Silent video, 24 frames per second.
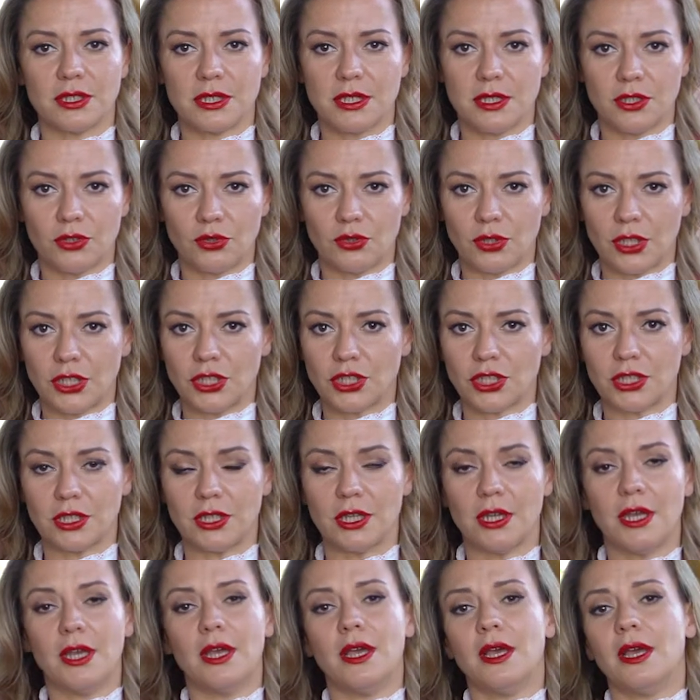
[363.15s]
this
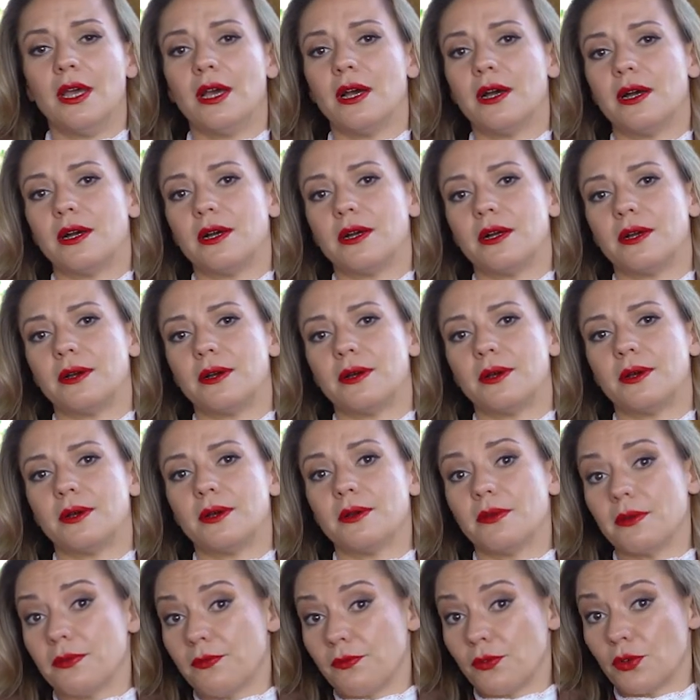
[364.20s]
situation.
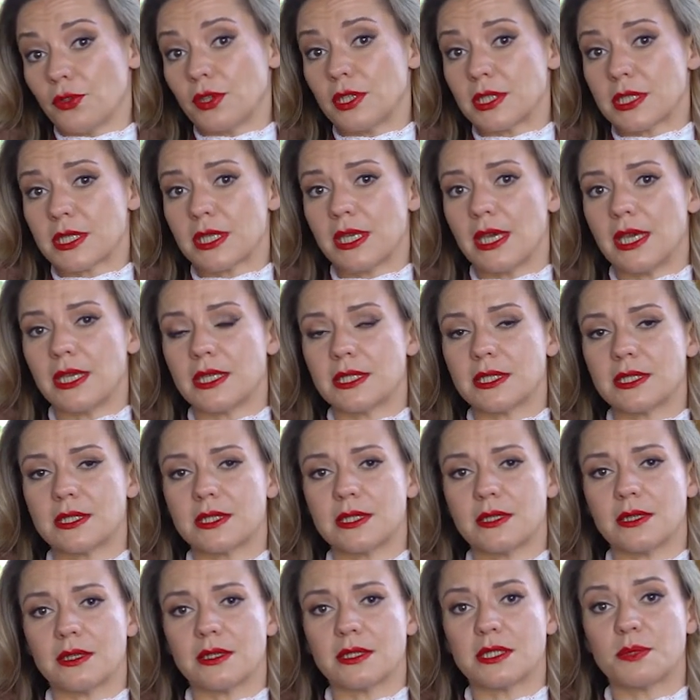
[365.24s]
For this case